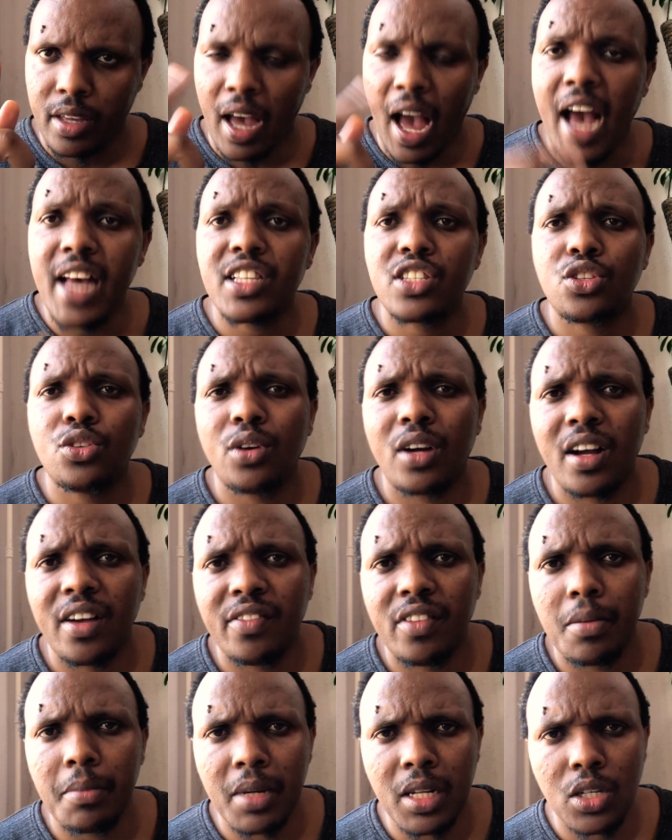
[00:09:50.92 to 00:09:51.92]
Ask your
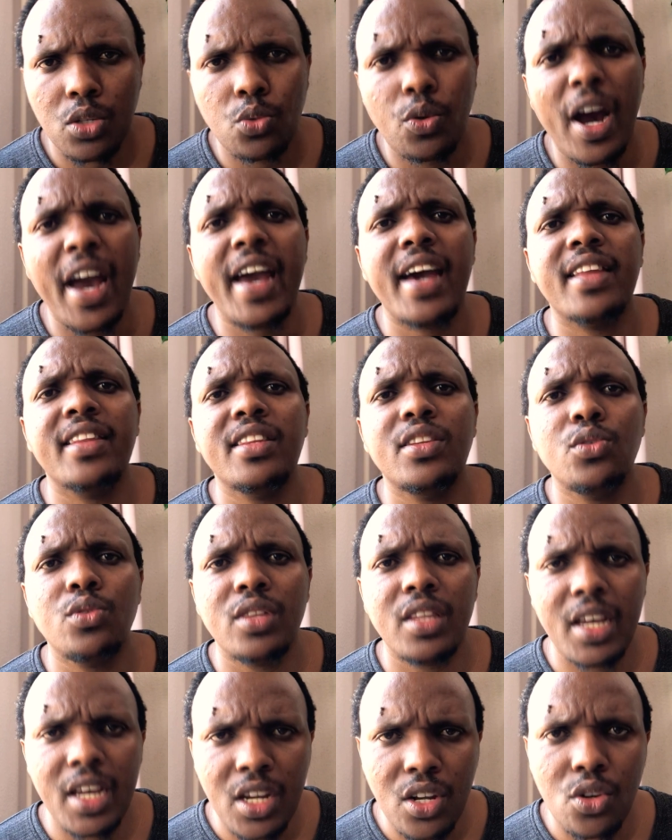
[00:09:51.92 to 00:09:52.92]
government, why do
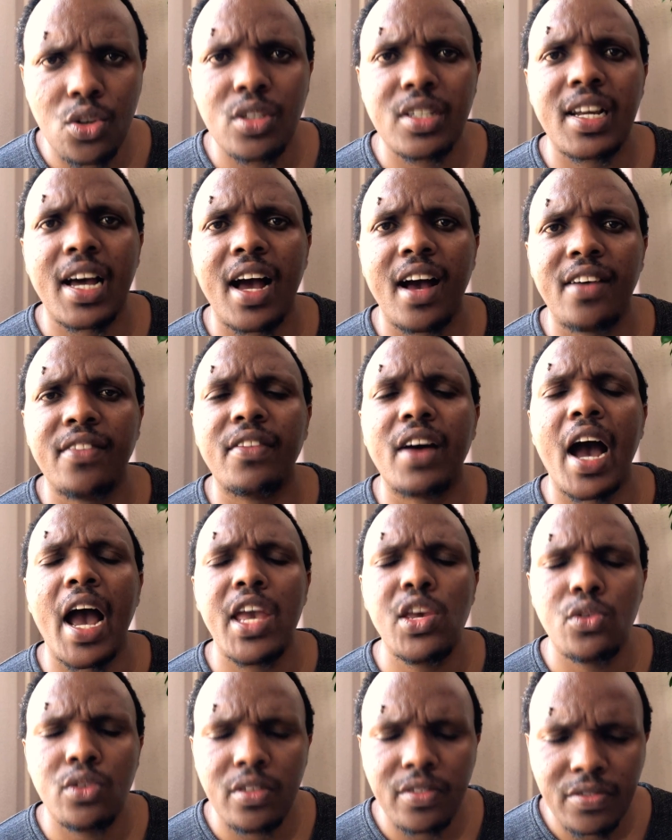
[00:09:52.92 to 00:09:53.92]
they not have a
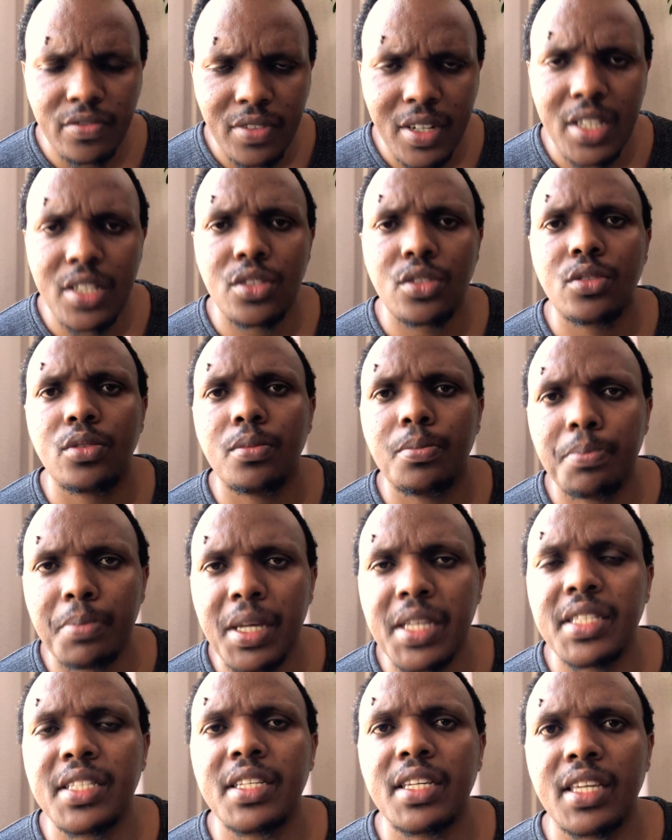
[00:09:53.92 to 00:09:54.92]
universal
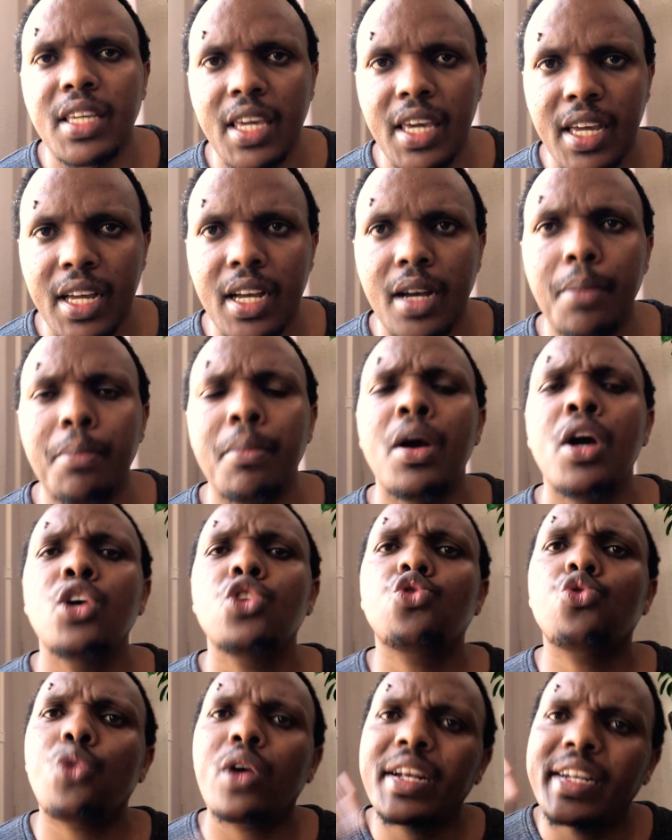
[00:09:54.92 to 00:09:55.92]
basic income
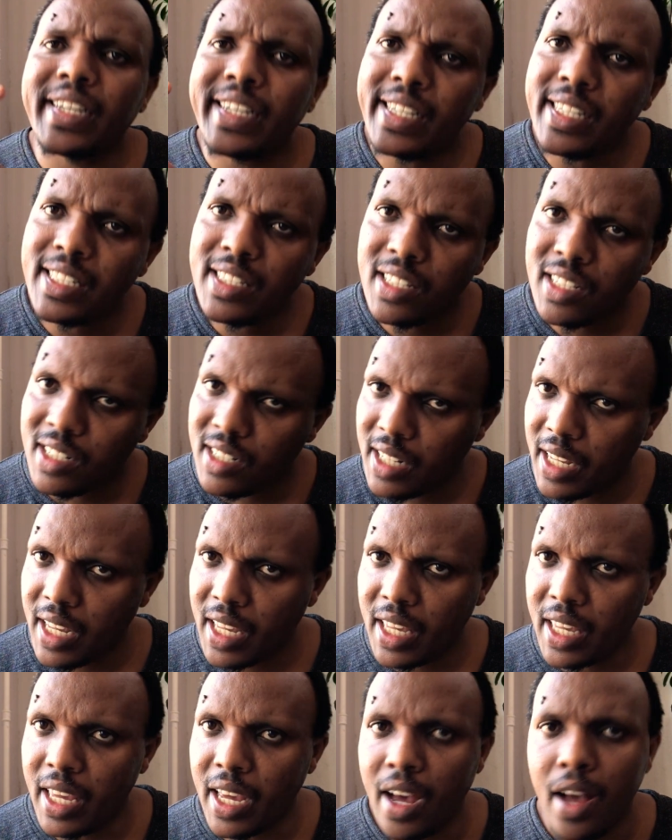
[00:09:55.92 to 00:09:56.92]
to at least take
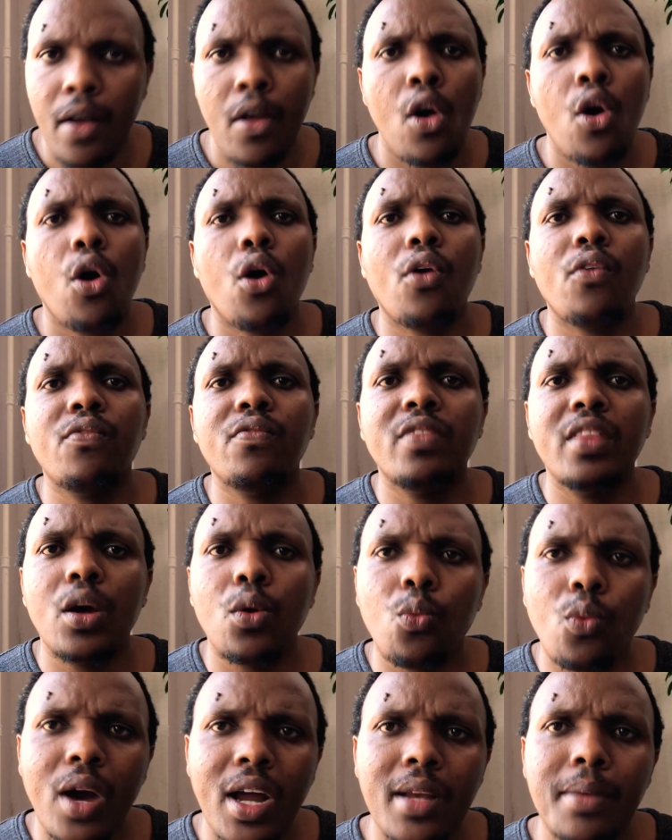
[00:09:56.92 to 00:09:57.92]
care of the
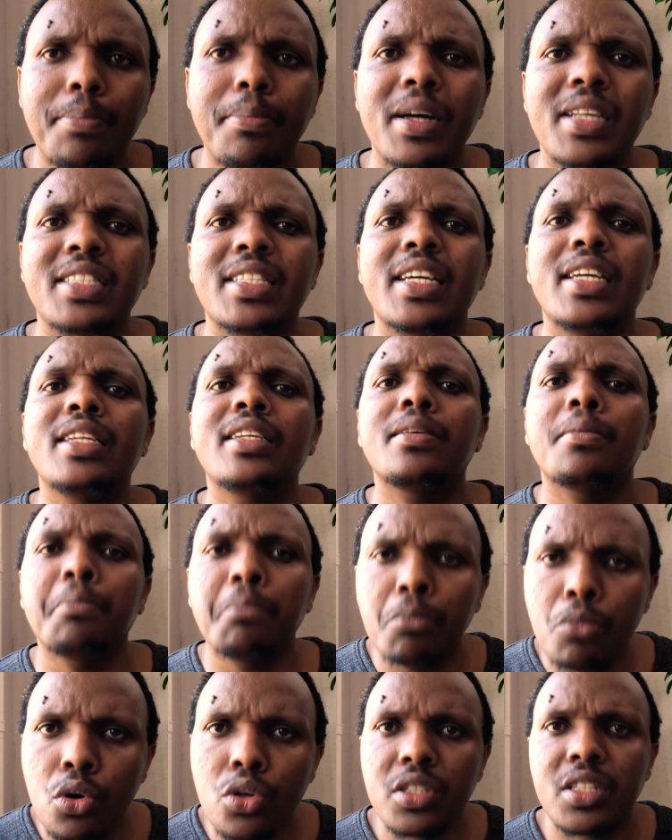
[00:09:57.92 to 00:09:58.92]
1%
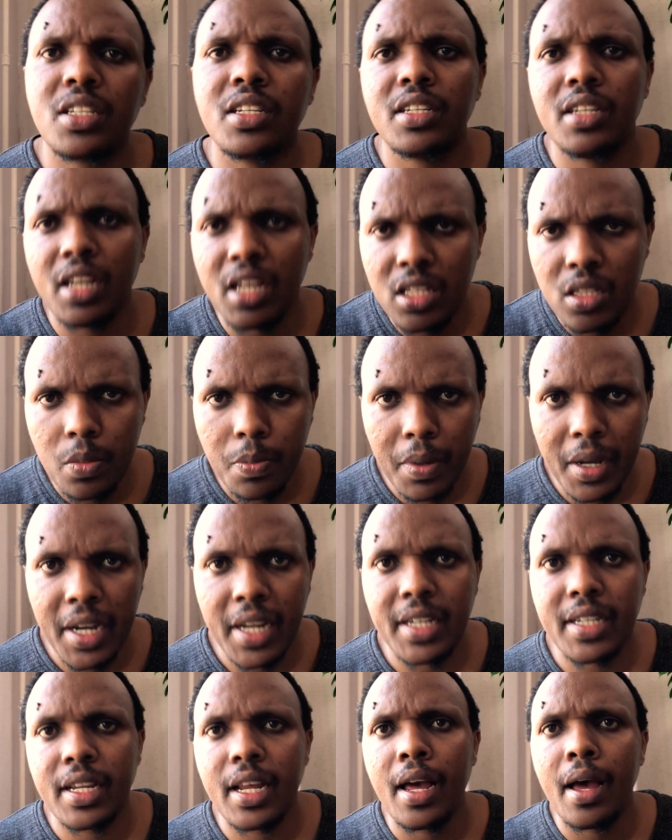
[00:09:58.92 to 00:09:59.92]
most
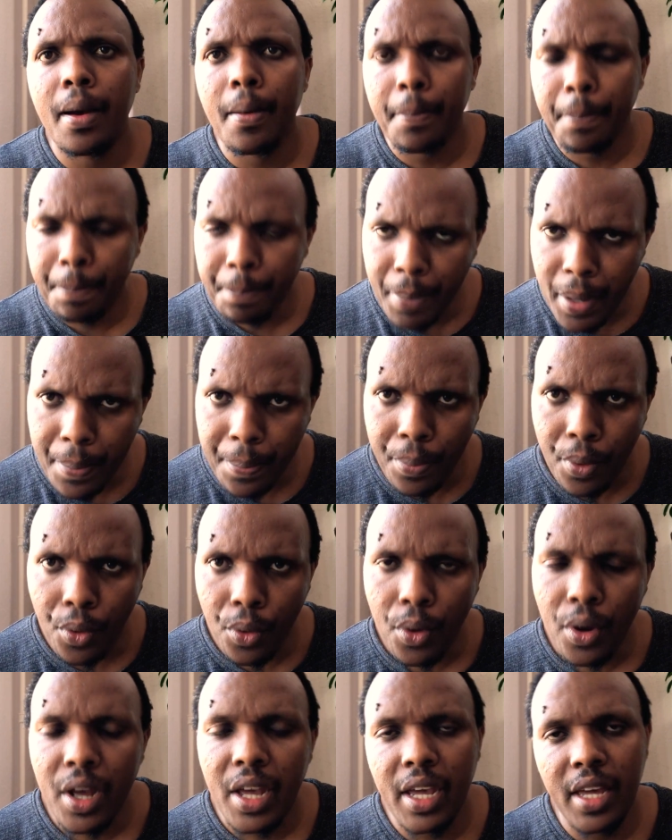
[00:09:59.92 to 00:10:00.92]
desperate people
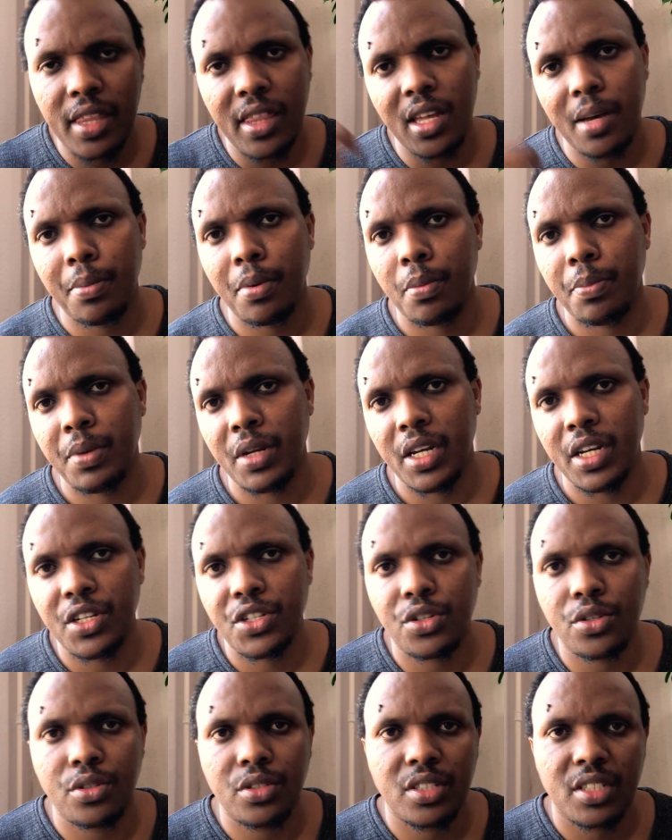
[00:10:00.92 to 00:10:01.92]
in their
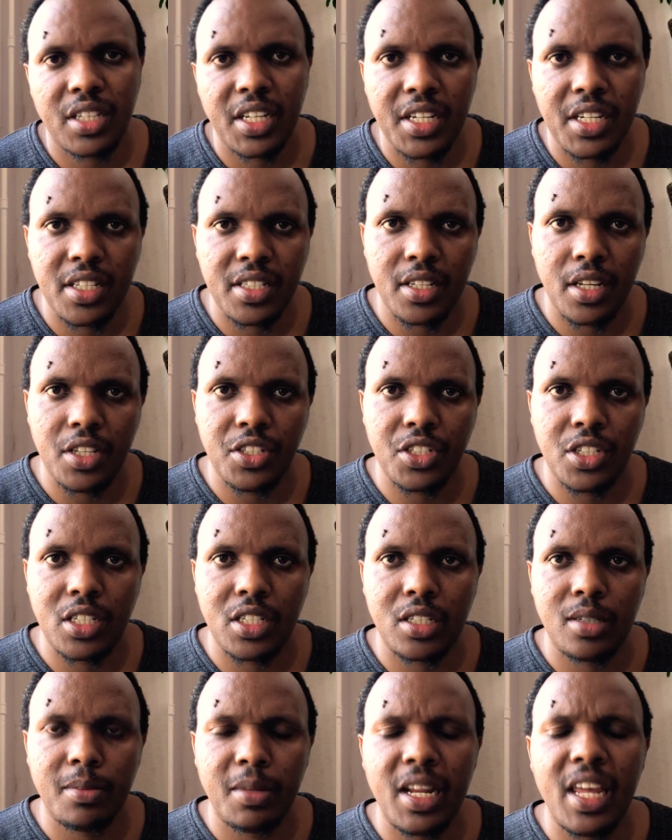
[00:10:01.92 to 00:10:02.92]
populations, ladies and
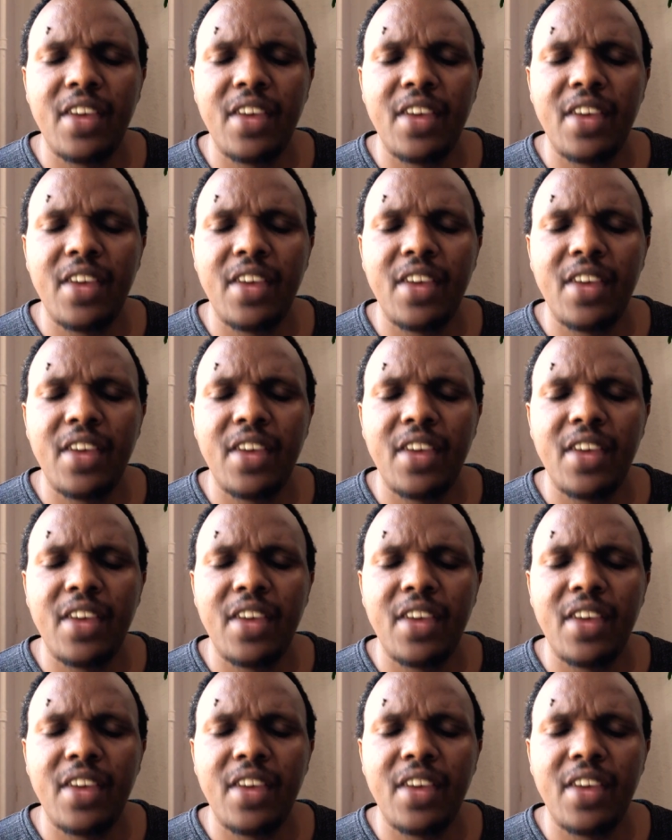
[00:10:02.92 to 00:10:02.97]
gentlemen?